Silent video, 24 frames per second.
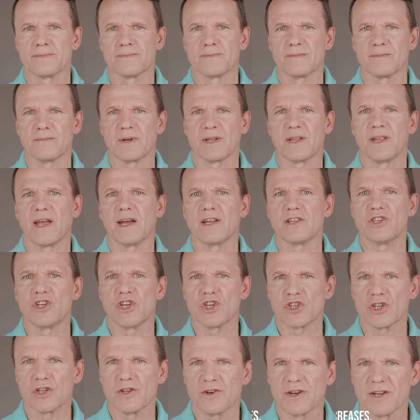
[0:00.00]
but the
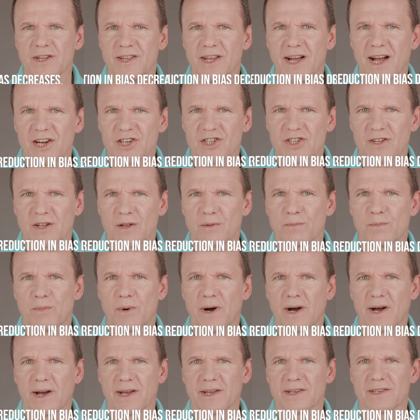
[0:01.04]
additional reduction in
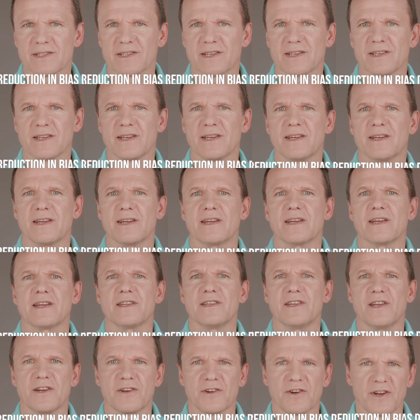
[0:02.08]
bias
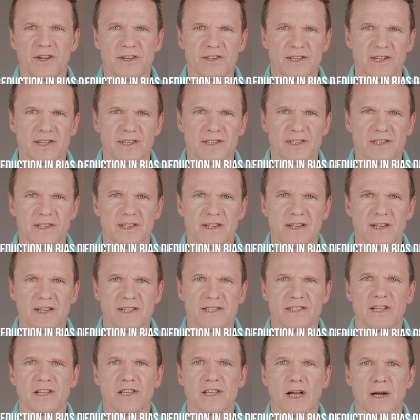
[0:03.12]
decreases as
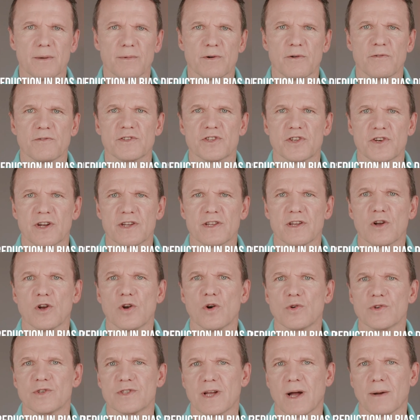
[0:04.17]
the number of strata
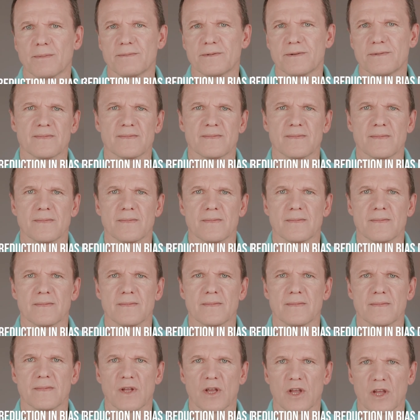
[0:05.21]
goes up.
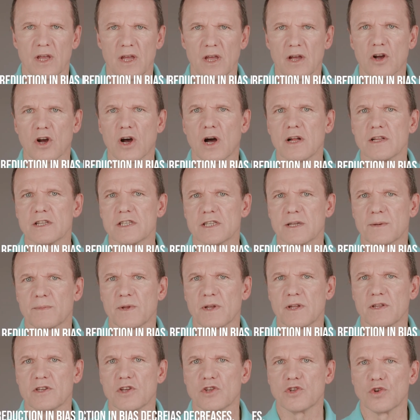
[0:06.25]
The key concept
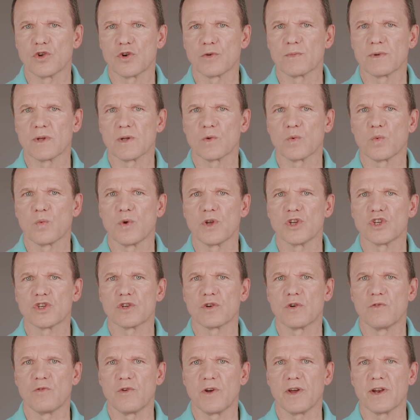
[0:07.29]
in determining which
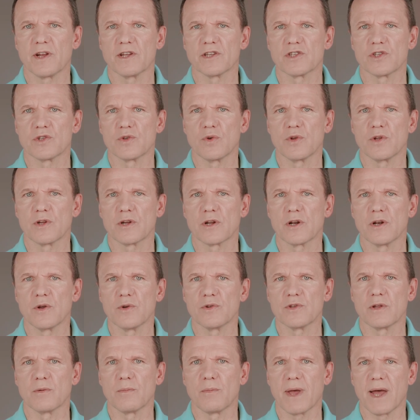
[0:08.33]
covariates to
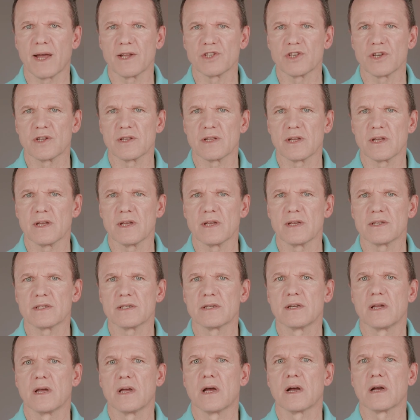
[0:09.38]
include in matching is
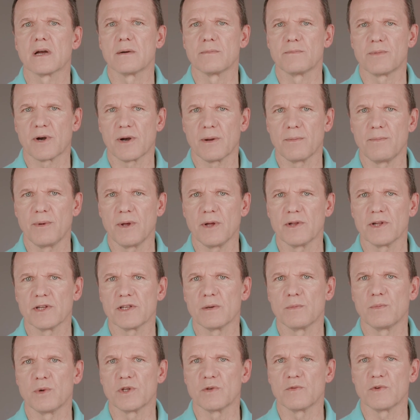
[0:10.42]

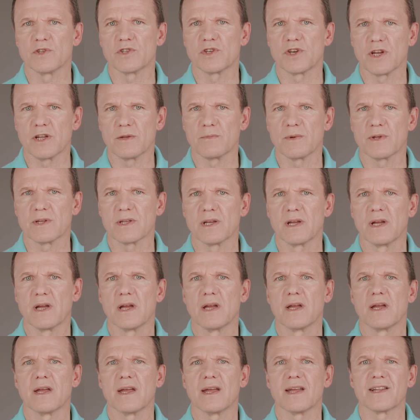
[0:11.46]
comparability between treatment
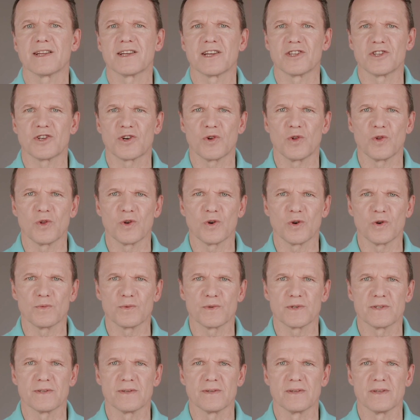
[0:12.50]
and control groups,